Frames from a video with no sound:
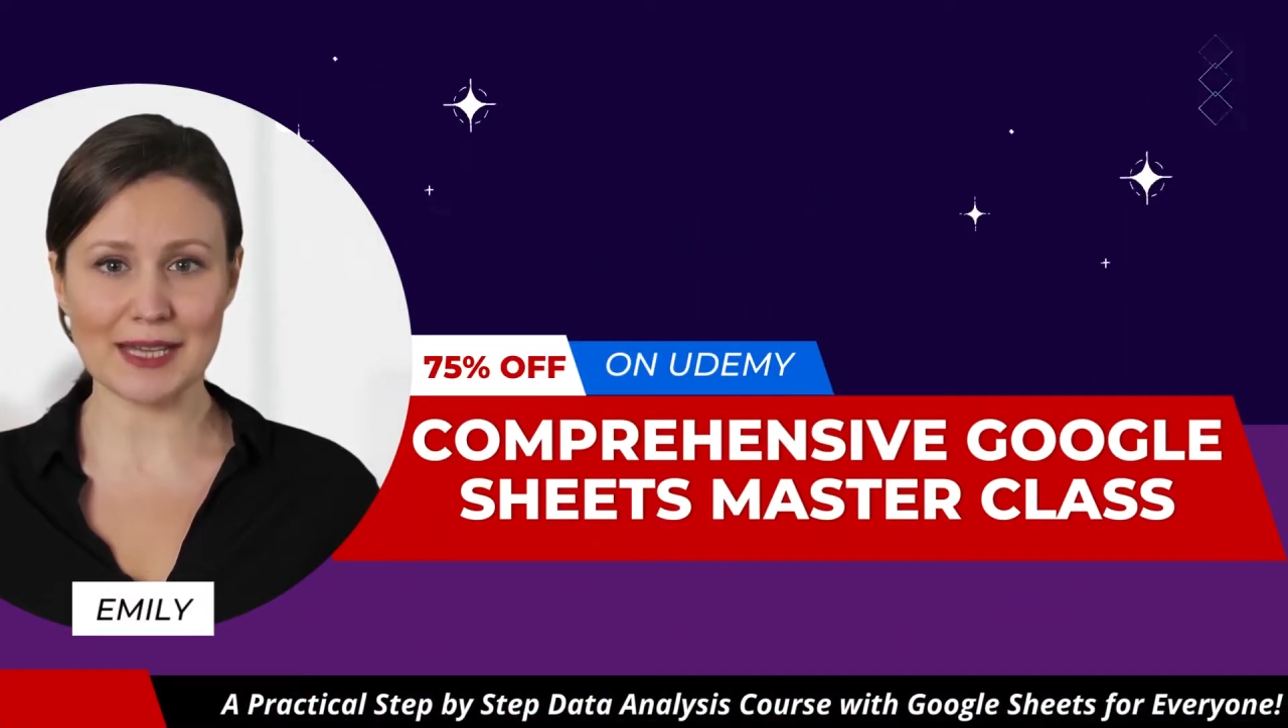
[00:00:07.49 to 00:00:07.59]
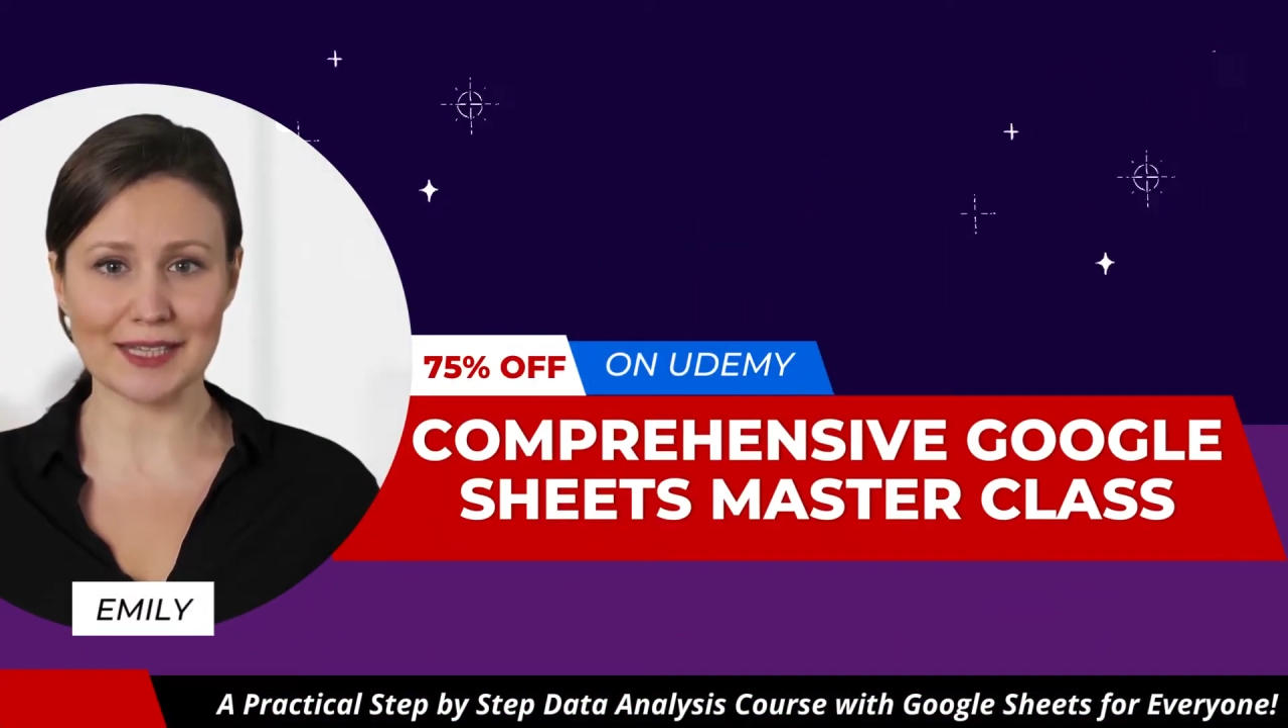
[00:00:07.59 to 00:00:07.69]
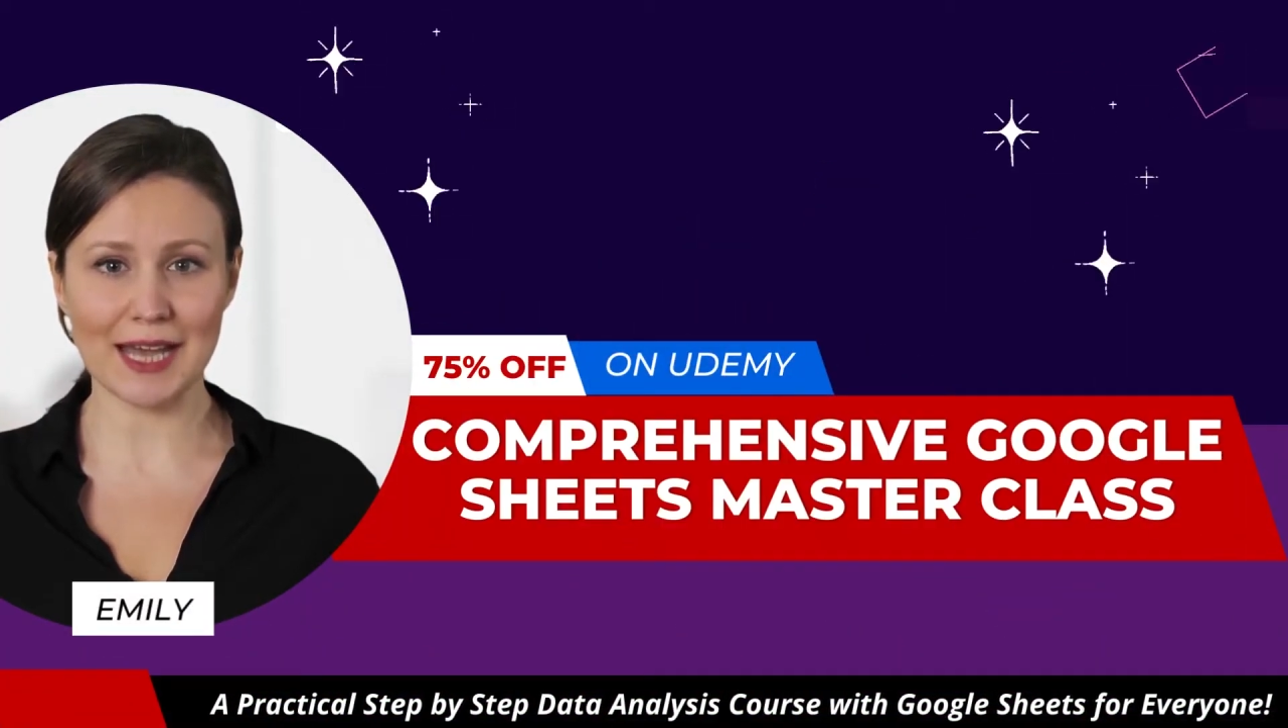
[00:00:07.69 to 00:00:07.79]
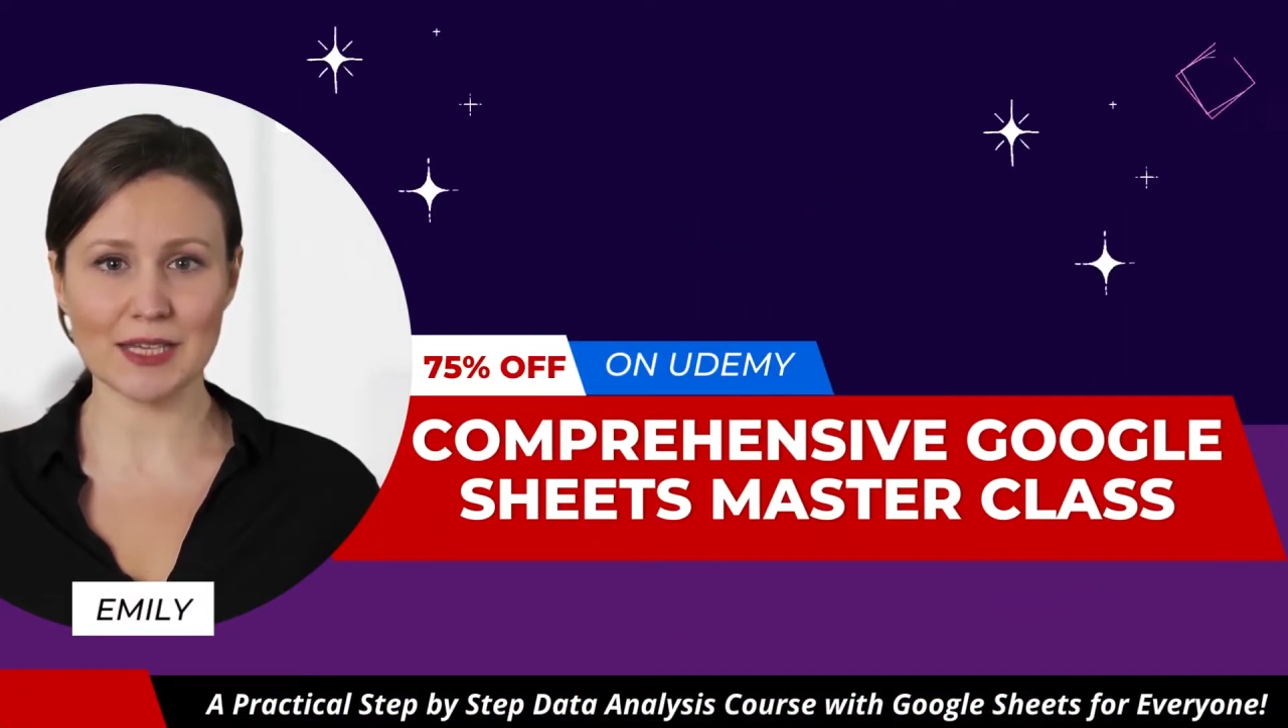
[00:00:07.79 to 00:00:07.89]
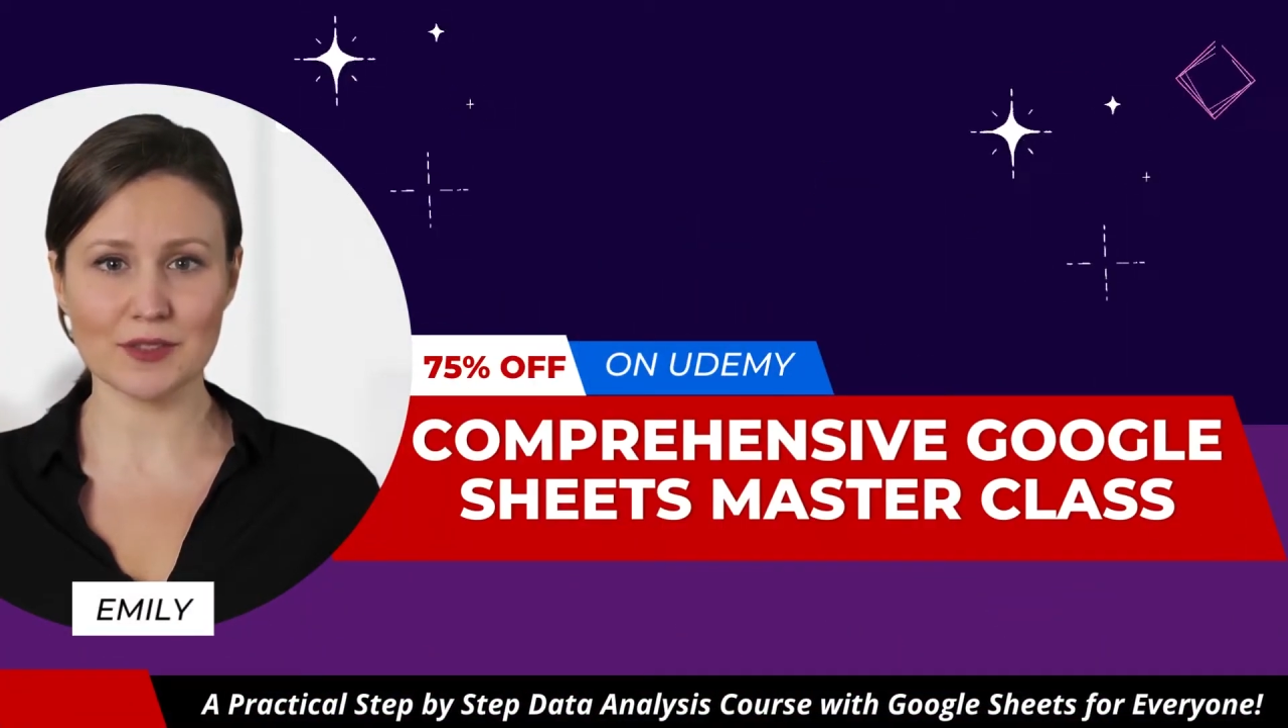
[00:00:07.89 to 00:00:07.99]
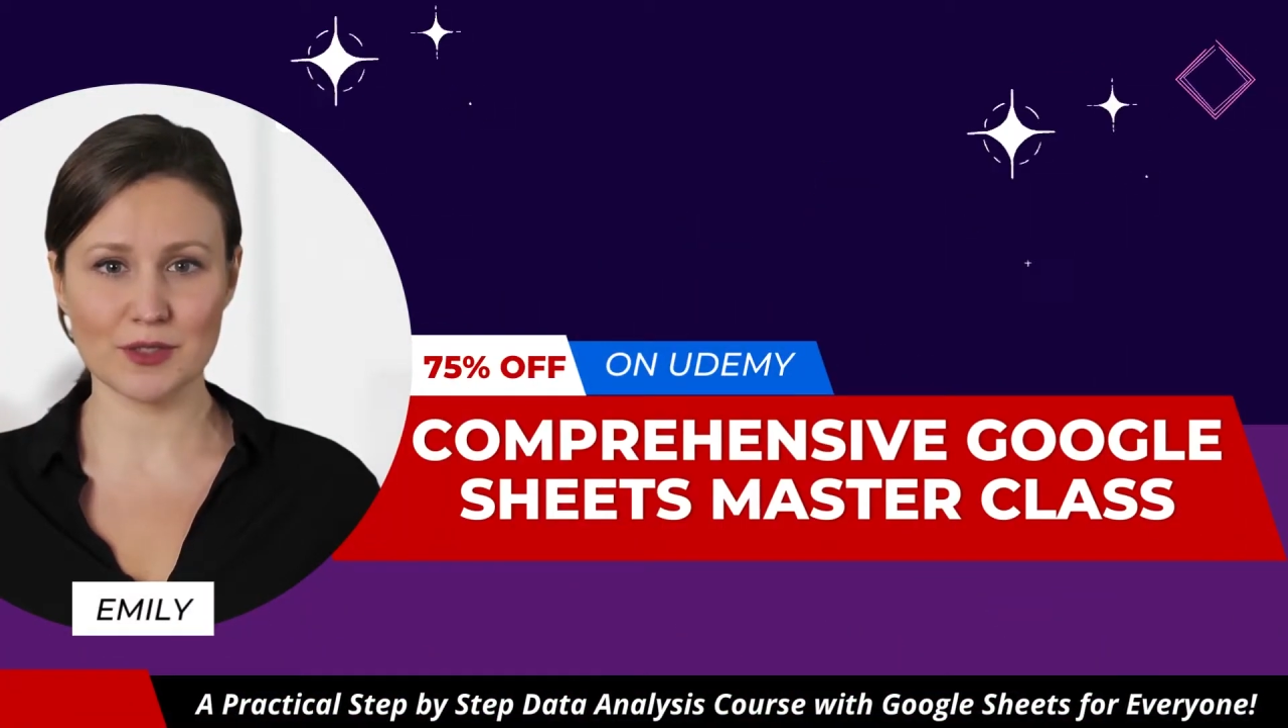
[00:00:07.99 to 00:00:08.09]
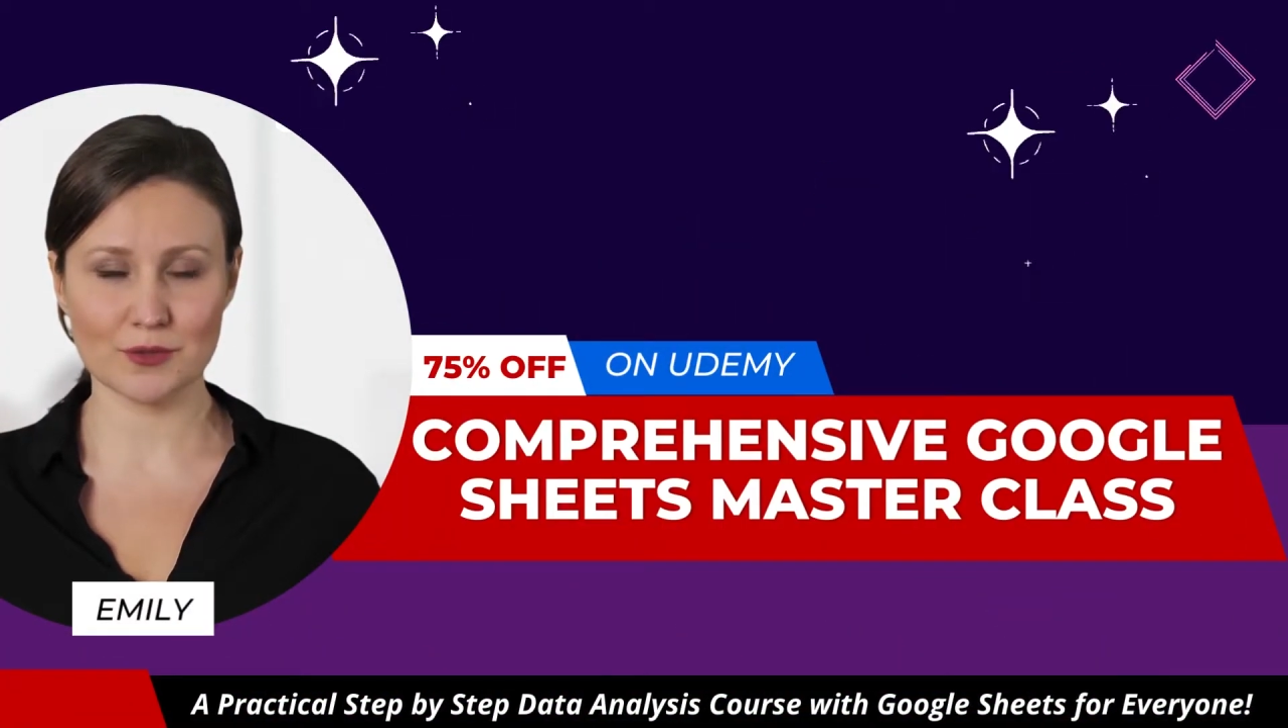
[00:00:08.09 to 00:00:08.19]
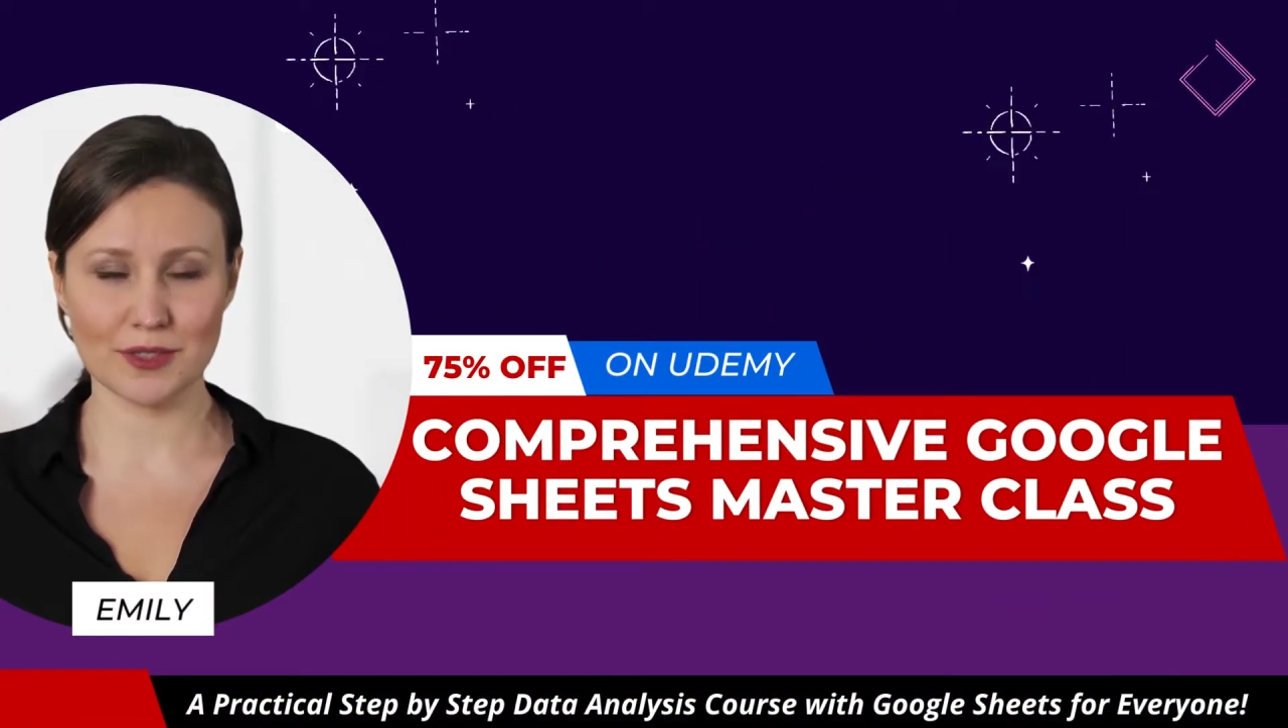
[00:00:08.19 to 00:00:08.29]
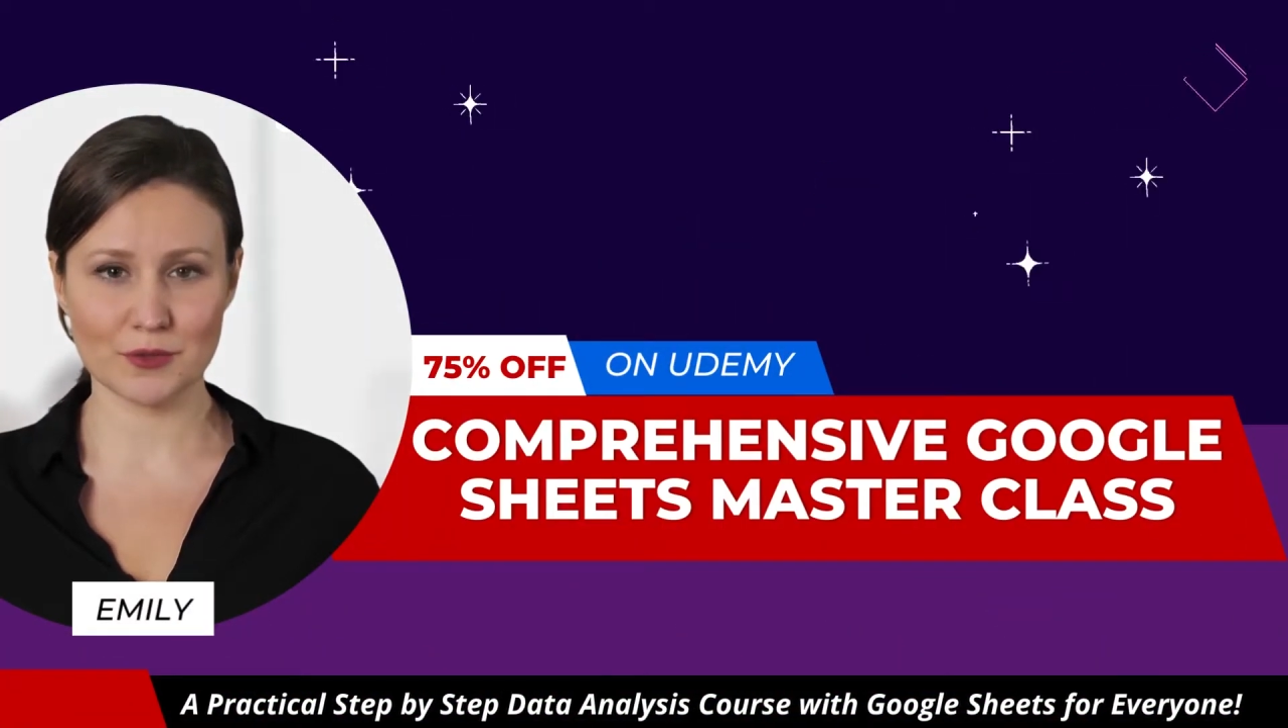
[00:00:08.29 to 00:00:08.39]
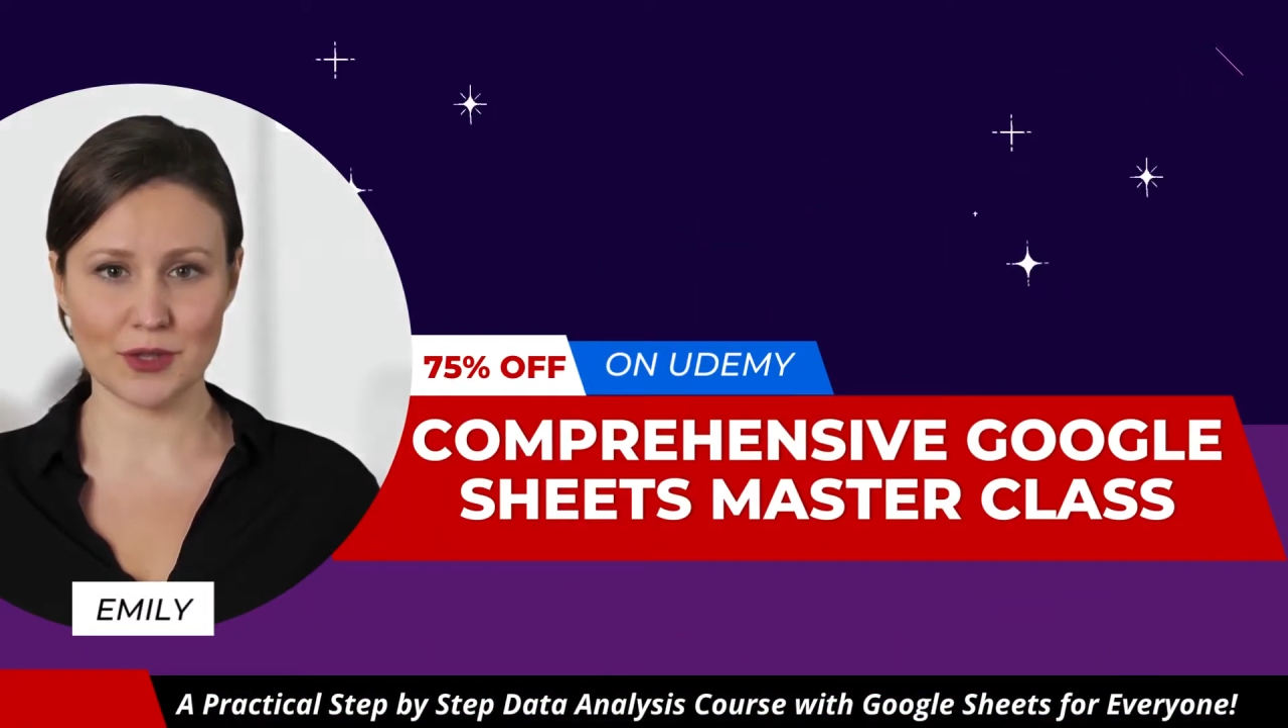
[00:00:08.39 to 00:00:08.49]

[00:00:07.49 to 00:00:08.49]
as I introduce you